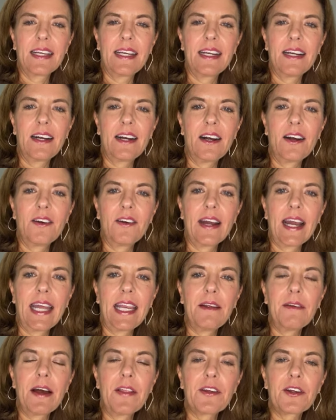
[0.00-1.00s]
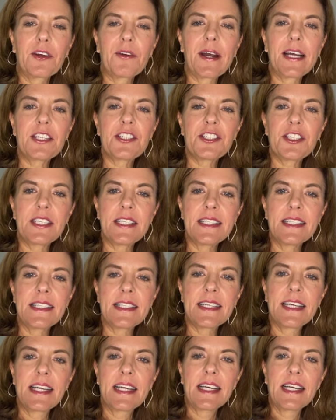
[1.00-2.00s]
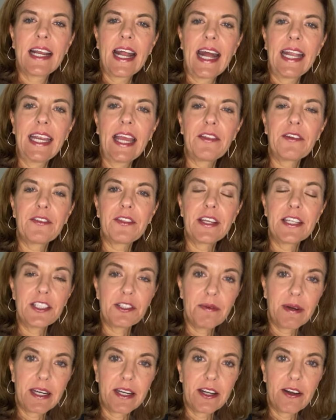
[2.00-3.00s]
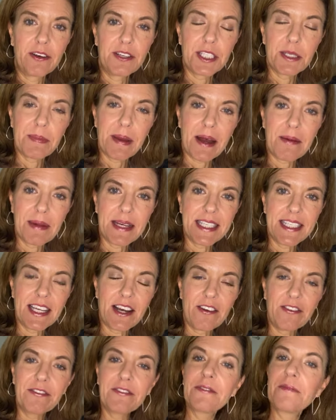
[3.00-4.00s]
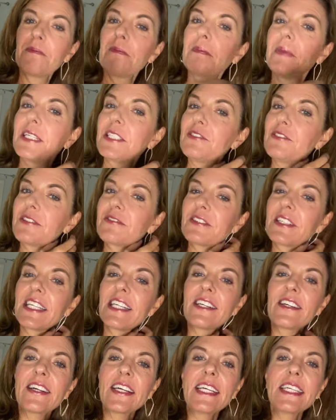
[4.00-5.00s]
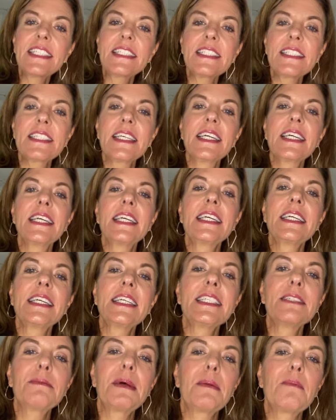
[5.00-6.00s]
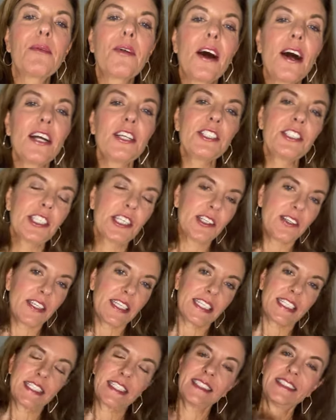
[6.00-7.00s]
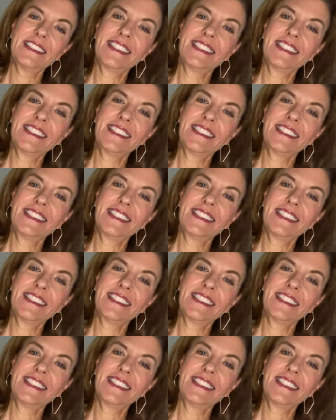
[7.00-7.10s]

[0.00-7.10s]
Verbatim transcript: Oh, any other questions? Any other things you want to notice about myself? My two different earrings? Is my bra showing?